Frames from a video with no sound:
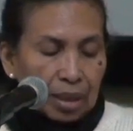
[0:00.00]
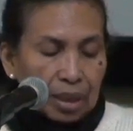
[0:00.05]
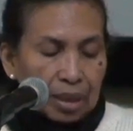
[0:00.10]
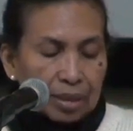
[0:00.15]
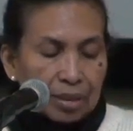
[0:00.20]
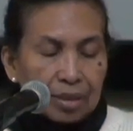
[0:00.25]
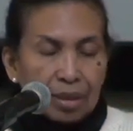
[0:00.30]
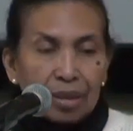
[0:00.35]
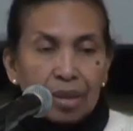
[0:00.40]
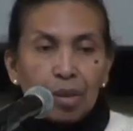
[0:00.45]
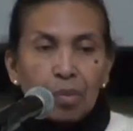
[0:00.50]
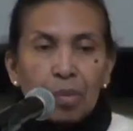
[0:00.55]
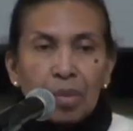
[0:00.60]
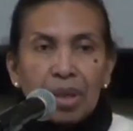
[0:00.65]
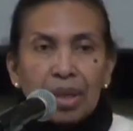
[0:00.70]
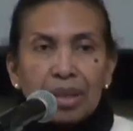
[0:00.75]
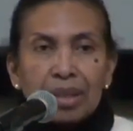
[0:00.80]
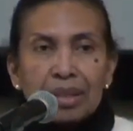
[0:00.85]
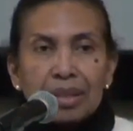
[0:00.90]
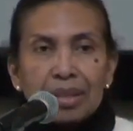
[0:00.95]
I started a
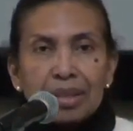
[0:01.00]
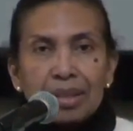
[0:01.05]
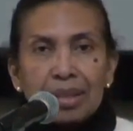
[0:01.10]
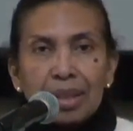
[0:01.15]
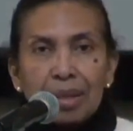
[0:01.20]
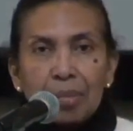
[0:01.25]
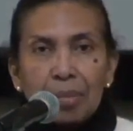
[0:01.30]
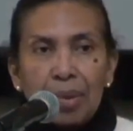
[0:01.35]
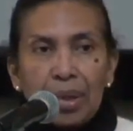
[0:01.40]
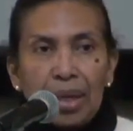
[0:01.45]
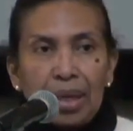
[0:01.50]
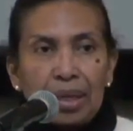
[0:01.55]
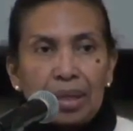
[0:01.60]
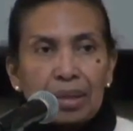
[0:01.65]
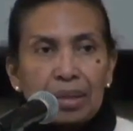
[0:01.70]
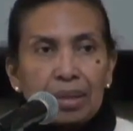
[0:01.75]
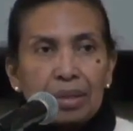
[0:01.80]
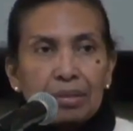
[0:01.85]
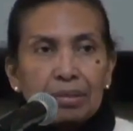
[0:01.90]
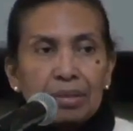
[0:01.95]
marketing
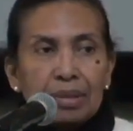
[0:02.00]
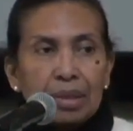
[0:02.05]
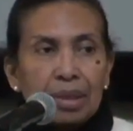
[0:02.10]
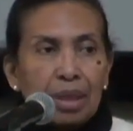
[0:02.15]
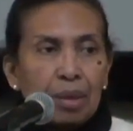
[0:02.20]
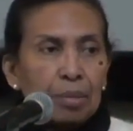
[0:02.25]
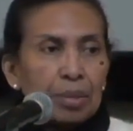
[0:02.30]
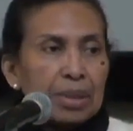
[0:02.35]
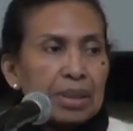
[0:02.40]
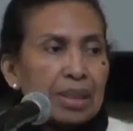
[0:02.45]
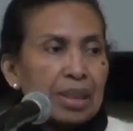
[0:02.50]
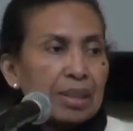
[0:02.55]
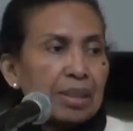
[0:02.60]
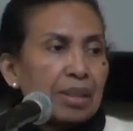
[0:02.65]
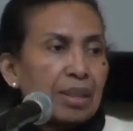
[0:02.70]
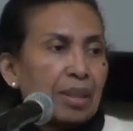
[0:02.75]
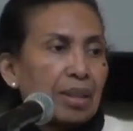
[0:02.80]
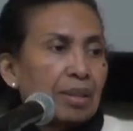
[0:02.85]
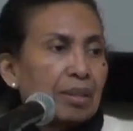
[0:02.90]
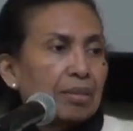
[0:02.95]
campaign and I was
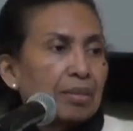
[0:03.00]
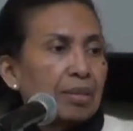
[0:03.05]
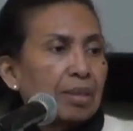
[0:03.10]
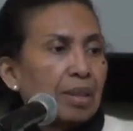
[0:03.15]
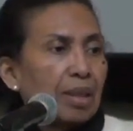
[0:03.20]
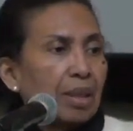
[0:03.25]
asking